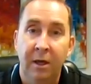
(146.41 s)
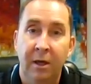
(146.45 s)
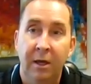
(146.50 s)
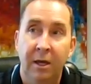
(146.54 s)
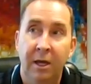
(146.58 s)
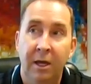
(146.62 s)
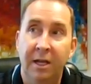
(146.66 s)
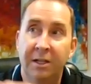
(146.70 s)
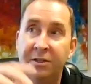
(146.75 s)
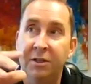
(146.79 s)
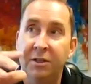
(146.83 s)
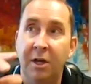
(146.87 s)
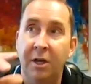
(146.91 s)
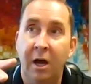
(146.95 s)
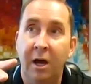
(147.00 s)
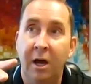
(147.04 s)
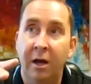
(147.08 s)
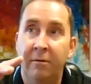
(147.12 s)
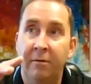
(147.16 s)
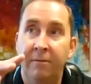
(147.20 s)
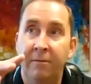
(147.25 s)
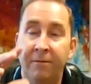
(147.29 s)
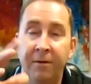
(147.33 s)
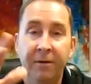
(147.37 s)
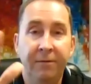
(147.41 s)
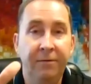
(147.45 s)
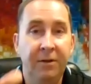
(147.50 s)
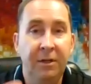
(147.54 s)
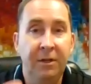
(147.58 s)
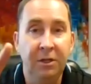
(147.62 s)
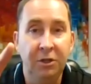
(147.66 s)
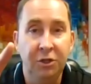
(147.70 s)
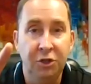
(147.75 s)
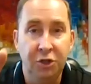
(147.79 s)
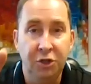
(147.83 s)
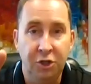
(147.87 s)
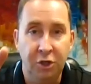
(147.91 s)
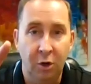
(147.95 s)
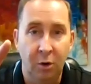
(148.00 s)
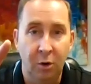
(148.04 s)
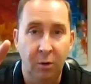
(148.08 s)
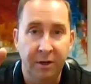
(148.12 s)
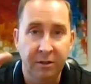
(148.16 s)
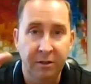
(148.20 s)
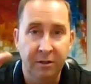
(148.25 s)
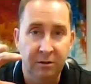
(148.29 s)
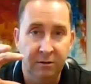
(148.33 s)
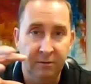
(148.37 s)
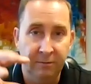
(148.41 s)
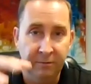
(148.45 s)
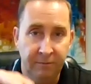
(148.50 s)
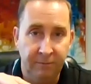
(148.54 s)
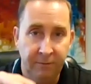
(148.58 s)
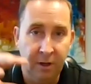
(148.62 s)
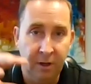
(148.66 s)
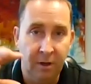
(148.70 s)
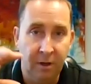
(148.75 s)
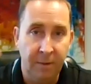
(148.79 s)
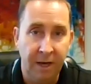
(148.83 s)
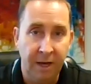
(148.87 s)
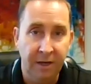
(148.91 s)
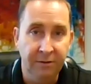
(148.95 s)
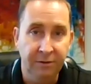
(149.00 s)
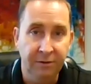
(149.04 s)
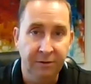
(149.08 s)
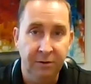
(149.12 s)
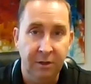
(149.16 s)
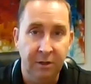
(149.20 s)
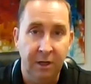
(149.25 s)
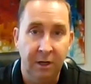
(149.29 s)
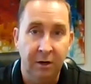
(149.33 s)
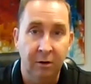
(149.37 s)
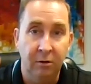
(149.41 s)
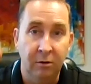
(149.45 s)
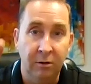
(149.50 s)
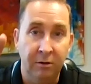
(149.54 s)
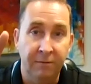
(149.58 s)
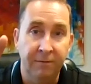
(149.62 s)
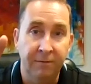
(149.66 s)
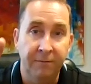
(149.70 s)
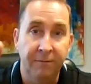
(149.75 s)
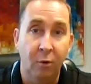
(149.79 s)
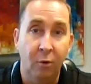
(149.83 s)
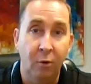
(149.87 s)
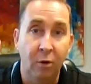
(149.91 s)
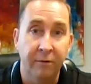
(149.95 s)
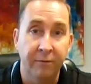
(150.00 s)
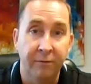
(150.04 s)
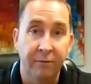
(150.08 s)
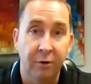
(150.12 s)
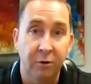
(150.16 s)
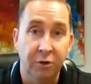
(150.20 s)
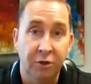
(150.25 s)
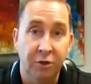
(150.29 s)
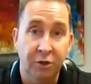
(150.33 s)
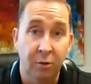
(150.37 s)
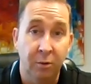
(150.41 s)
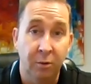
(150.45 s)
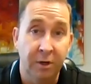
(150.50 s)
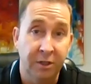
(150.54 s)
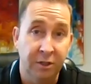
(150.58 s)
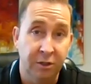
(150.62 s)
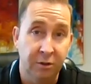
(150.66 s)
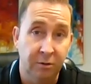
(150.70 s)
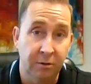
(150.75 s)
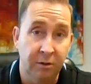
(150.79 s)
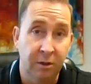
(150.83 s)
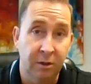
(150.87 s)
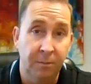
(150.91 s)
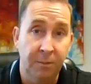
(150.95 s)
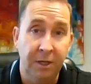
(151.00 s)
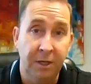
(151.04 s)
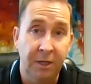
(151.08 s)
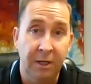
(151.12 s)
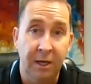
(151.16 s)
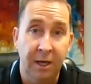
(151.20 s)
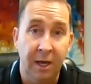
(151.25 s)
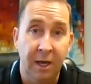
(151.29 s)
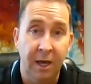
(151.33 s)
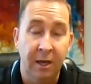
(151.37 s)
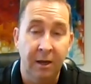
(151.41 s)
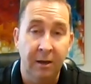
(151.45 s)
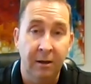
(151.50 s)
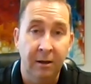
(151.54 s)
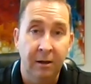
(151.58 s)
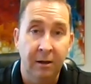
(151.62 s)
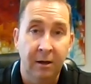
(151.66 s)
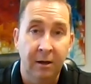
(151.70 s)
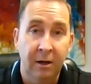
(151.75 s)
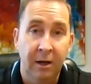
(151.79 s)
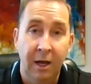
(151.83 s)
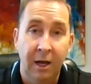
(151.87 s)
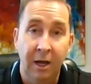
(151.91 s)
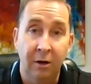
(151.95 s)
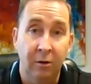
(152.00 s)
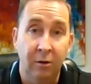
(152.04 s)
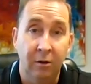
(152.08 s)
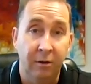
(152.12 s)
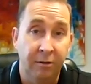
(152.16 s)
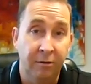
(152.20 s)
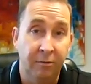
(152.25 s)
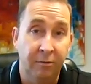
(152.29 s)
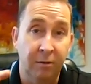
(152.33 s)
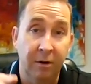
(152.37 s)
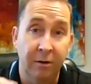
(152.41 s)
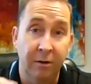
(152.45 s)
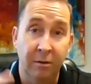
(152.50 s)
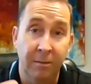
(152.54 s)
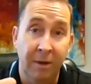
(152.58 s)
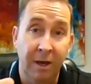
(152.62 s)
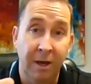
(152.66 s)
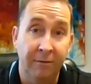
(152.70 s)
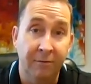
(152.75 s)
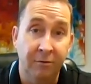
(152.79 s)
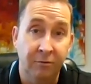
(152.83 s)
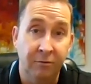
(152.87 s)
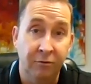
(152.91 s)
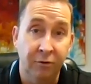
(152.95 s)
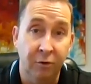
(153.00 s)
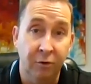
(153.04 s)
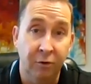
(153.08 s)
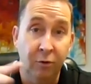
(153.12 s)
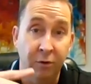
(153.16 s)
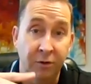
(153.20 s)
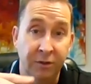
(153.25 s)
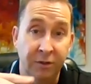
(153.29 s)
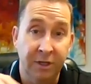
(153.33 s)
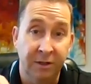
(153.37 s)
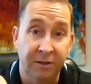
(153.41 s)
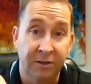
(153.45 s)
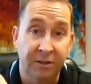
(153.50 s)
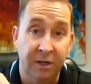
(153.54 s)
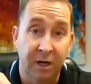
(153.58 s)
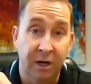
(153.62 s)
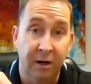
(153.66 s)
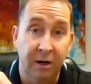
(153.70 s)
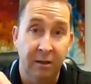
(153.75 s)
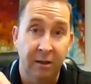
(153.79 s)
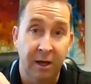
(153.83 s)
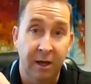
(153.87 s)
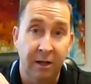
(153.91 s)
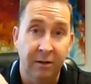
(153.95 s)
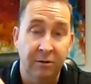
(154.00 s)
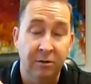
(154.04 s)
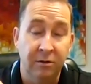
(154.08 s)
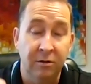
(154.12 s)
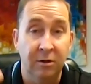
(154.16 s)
It's got 15 showings of VMS, and only four of those showings are in the PEA, and only three of them have drill holes outside of that.